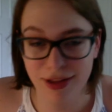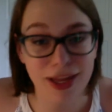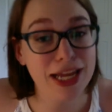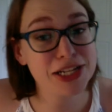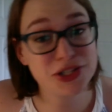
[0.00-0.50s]

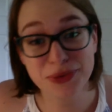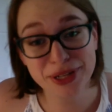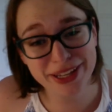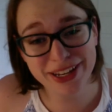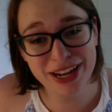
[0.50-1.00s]
in doing
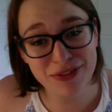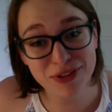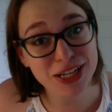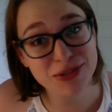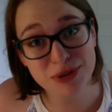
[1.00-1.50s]
it, I've
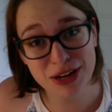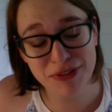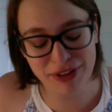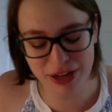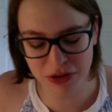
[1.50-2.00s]
liked what I
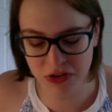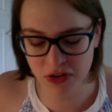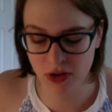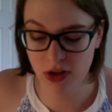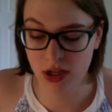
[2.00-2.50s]
found.
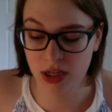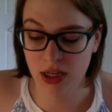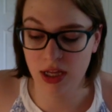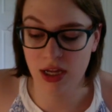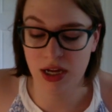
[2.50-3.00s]

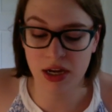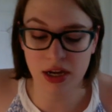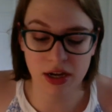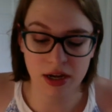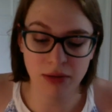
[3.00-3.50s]

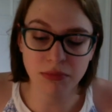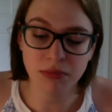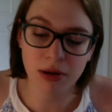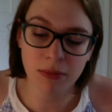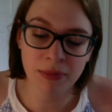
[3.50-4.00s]

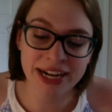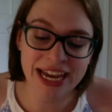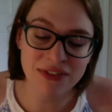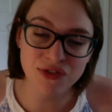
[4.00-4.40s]
But I have to